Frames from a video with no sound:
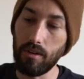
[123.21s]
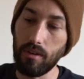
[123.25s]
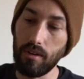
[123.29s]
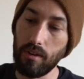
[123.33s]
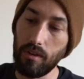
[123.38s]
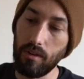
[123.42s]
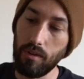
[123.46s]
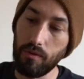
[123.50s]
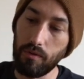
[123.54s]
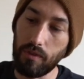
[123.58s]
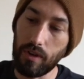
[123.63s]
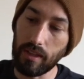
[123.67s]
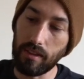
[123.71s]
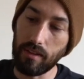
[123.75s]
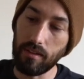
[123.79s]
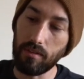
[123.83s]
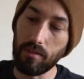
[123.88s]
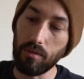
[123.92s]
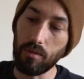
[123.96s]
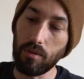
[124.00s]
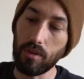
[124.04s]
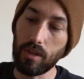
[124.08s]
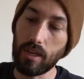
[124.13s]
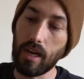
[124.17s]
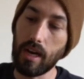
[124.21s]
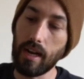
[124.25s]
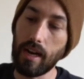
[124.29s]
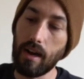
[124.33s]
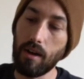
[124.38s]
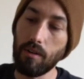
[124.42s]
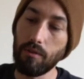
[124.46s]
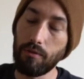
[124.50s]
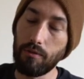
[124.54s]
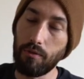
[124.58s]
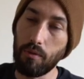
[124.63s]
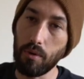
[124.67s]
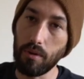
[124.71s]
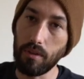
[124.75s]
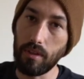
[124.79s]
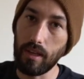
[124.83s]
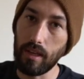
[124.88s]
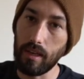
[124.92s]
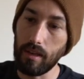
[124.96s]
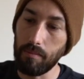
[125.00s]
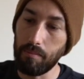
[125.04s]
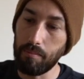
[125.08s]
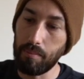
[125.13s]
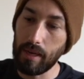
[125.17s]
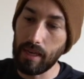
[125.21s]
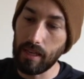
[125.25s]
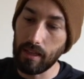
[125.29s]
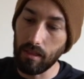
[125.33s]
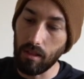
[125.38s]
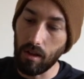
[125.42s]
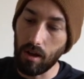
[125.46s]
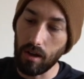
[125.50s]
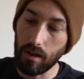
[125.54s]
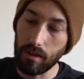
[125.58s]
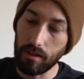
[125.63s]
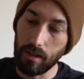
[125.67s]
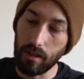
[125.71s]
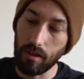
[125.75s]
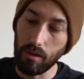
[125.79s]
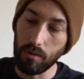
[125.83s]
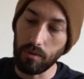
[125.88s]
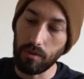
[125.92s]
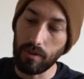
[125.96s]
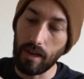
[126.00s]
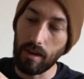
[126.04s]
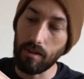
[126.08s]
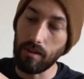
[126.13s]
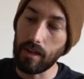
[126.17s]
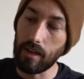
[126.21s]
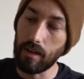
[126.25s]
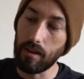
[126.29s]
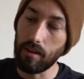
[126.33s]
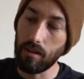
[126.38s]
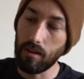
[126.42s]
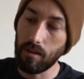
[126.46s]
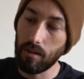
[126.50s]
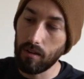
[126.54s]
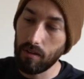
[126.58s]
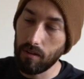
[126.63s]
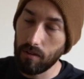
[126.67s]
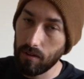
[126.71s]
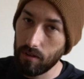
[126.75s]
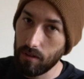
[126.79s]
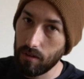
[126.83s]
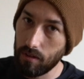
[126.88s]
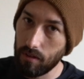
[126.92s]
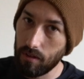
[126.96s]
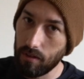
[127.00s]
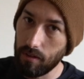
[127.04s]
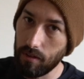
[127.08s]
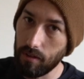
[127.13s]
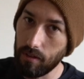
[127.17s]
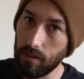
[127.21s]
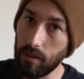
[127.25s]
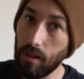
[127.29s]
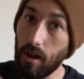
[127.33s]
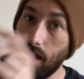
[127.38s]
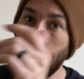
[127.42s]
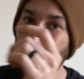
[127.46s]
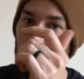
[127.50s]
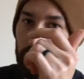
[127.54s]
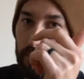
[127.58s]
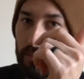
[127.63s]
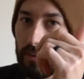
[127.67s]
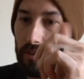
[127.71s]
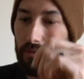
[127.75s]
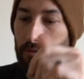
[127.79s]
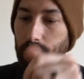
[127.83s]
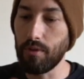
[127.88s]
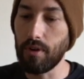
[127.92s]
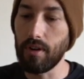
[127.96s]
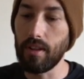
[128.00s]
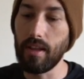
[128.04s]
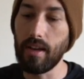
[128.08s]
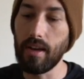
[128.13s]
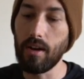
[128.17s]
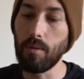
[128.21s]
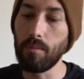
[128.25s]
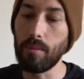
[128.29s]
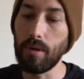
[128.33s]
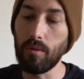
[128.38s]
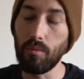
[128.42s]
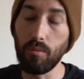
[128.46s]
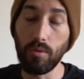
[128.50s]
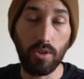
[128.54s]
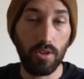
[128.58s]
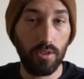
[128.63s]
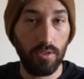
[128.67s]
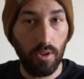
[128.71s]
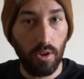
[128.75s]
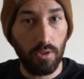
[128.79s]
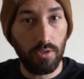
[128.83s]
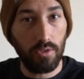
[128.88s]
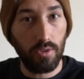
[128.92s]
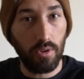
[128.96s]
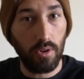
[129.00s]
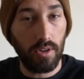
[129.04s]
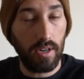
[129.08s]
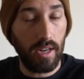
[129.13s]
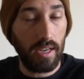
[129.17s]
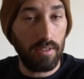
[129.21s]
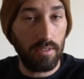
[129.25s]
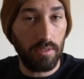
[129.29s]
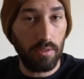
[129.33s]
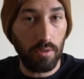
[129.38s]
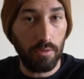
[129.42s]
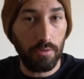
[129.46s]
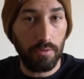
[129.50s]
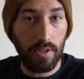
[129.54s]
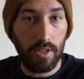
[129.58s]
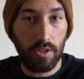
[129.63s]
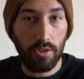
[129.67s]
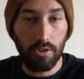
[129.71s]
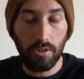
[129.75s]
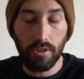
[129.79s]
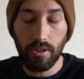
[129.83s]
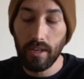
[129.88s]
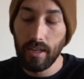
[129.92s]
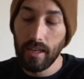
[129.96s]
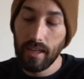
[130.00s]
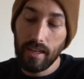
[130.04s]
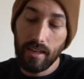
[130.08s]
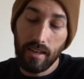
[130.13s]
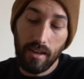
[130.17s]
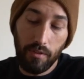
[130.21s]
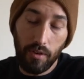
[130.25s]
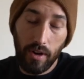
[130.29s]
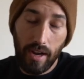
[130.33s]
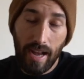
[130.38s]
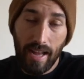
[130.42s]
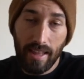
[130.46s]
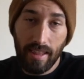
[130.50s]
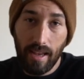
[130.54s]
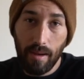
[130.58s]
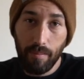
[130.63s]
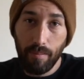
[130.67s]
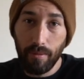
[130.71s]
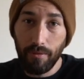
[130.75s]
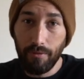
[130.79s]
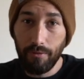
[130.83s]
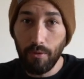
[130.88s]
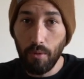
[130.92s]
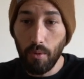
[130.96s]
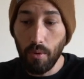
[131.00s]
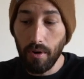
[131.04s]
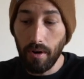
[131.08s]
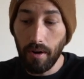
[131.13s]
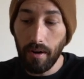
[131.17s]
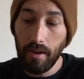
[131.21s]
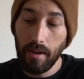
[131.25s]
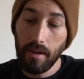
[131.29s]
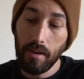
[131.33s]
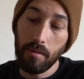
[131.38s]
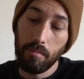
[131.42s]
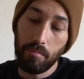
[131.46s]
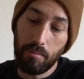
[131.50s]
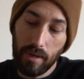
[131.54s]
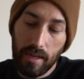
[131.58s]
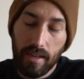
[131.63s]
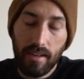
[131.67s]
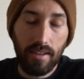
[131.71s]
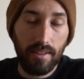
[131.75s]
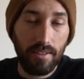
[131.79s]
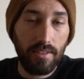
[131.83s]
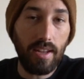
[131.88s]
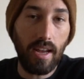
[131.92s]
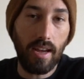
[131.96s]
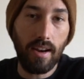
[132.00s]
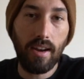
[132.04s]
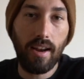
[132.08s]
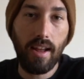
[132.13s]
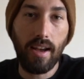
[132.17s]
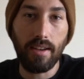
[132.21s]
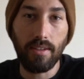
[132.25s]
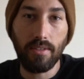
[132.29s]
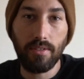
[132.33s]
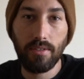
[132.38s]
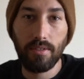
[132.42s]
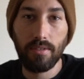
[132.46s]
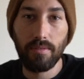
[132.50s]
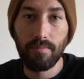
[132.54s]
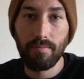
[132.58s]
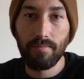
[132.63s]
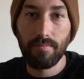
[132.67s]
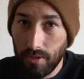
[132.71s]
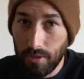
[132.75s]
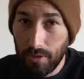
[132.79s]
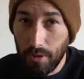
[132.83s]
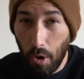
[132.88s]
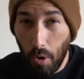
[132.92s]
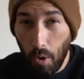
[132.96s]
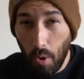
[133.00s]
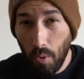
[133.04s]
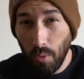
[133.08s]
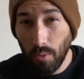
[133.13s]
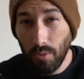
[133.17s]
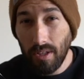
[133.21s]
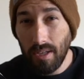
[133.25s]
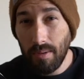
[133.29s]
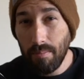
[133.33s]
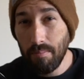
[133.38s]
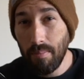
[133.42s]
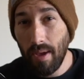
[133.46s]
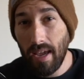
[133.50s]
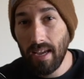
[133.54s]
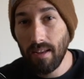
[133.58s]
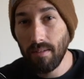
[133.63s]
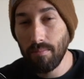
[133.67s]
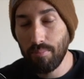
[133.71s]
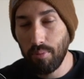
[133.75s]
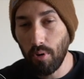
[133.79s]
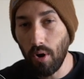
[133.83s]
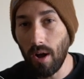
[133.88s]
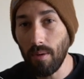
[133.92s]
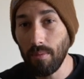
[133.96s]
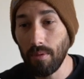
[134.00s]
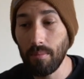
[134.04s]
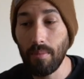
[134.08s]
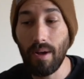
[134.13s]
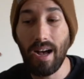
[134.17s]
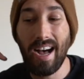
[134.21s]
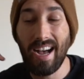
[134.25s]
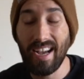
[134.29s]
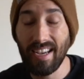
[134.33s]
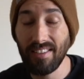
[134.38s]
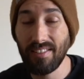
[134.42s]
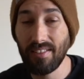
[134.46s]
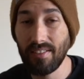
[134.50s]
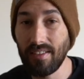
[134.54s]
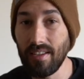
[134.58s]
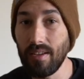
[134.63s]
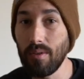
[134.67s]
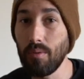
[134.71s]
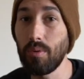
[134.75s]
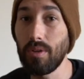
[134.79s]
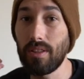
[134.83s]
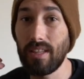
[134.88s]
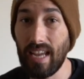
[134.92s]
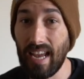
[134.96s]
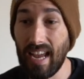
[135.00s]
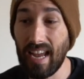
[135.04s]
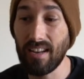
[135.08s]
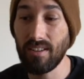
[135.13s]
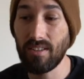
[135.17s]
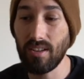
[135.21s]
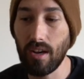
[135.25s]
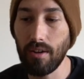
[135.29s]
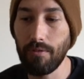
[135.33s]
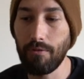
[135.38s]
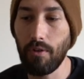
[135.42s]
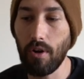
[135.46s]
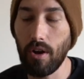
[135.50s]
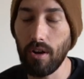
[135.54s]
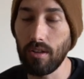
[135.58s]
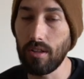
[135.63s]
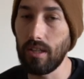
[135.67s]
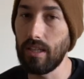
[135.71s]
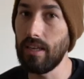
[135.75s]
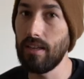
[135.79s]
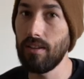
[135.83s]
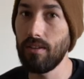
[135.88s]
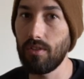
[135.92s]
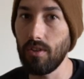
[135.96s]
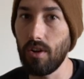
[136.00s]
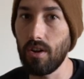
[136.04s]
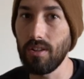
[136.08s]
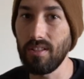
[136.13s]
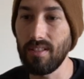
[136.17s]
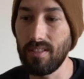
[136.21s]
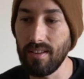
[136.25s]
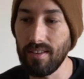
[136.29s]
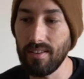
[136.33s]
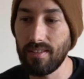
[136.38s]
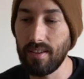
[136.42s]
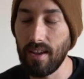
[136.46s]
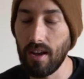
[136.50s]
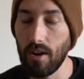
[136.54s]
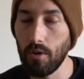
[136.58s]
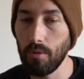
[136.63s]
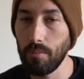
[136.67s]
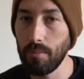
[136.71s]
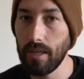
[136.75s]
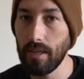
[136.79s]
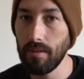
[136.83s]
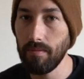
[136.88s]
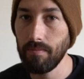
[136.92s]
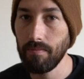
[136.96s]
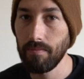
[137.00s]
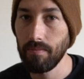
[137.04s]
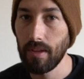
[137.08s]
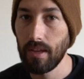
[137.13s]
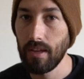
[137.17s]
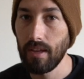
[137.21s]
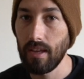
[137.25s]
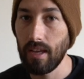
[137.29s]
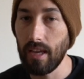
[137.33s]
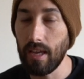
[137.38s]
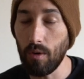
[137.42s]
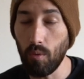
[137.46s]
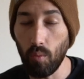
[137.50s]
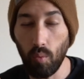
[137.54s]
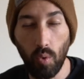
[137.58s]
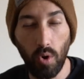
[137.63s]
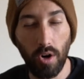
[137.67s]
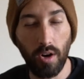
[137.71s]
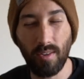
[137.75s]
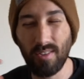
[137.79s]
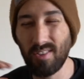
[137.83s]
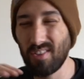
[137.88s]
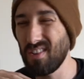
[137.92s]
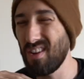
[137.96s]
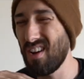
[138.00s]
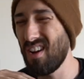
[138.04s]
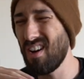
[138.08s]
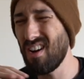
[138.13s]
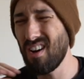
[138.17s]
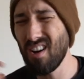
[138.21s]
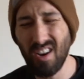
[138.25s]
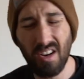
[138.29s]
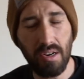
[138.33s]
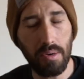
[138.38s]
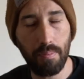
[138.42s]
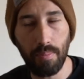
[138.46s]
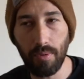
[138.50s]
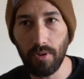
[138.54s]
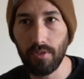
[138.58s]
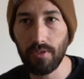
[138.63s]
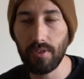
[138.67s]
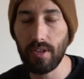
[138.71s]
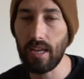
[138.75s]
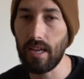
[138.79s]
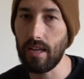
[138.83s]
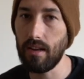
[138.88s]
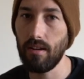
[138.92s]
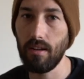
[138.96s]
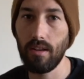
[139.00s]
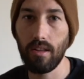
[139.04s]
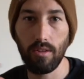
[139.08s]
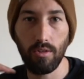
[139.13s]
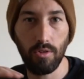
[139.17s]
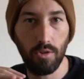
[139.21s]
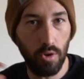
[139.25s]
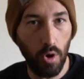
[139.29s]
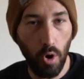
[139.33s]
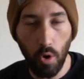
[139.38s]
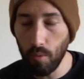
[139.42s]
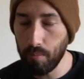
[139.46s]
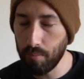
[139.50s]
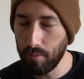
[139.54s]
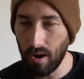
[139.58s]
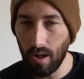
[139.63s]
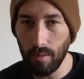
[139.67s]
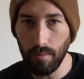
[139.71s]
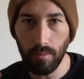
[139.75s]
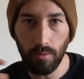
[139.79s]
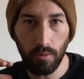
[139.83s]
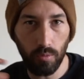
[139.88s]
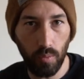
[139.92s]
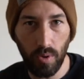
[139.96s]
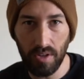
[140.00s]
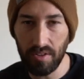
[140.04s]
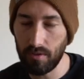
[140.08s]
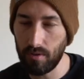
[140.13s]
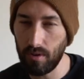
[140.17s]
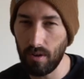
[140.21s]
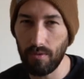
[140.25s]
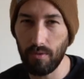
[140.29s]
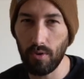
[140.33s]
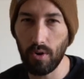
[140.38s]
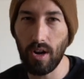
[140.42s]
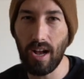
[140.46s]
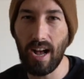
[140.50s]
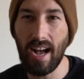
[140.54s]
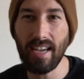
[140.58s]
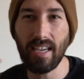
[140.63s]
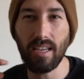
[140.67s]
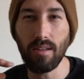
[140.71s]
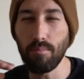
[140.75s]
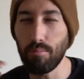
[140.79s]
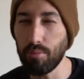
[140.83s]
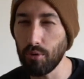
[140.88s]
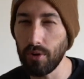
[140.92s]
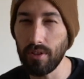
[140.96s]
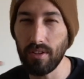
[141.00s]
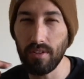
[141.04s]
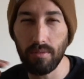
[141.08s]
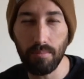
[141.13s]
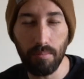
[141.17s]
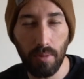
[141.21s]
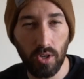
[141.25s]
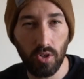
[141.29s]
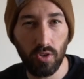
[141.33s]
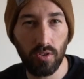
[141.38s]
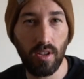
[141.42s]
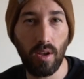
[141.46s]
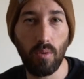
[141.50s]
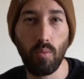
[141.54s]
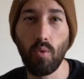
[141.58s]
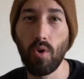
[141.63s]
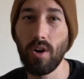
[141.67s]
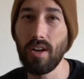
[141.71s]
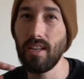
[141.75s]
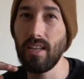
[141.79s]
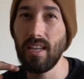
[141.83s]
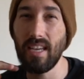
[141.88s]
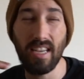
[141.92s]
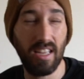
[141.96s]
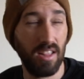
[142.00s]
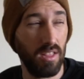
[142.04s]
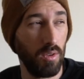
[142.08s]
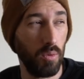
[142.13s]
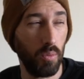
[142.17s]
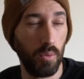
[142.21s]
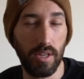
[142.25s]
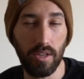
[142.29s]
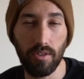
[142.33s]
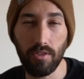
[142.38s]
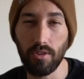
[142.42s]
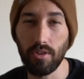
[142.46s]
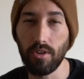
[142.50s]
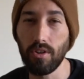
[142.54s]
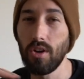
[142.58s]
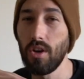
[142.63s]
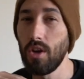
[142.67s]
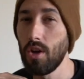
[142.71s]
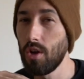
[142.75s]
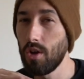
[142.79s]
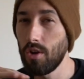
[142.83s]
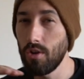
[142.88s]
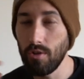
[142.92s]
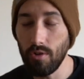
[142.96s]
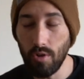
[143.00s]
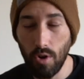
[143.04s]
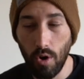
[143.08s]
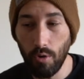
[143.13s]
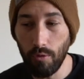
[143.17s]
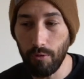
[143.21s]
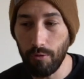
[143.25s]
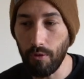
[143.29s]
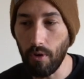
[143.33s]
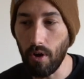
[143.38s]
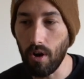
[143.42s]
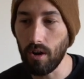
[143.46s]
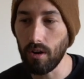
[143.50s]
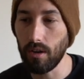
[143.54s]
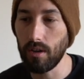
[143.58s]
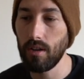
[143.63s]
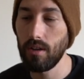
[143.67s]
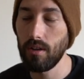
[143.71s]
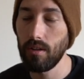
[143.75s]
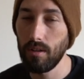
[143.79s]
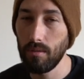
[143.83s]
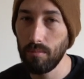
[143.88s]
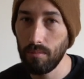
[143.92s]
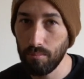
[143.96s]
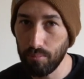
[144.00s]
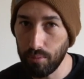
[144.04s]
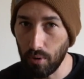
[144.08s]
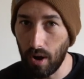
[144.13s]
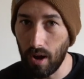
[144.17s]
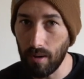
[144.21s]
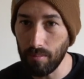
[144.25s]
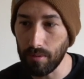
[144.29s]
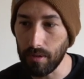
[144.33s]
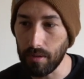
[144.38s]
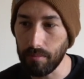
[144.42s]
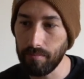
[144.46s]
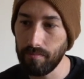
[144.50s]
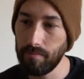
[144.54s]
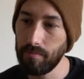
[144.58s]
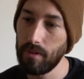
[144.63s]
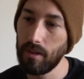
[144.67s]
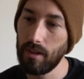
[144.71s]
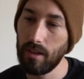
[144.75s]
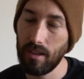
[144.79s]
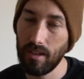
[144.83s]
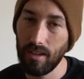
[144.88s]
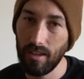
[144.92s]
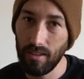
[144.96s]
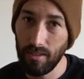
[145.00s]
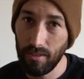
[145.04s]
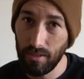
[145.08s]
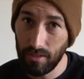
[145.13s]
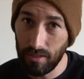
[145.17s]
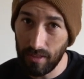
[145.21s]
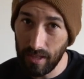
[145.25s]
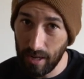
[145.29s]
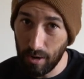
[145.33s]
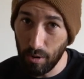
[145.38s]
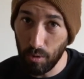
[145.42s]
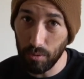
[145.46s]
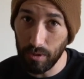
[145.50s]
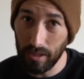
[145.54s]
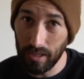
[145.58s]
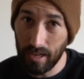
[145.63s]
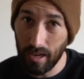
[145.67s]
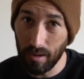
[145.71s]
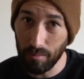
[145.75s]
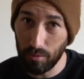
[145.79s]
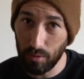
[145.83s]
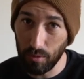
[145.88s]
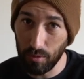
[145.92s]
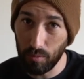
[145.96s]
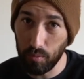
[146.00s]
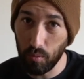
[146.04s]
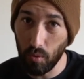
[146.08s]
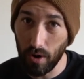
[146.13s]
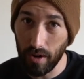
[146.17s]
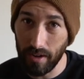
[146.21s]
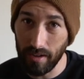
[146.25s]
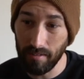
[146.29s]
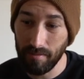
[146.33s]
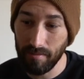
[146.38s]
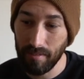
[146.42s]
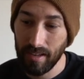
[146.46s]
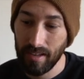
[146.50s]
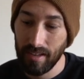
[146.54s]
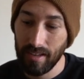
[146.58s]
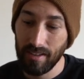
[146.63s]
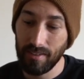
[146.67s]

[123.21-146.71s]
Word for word: You've got this little cutout for the Pinlock that goes down in locks in front of the helmet, which is also a nice little feature. Never had that before, but it is kind of nice. The only main problem I see with the anti-fog lens on this helmet, it works 100%, no problems whatsoever. I can breathe as much as I want in the winter, no fog, problem it only comes with one.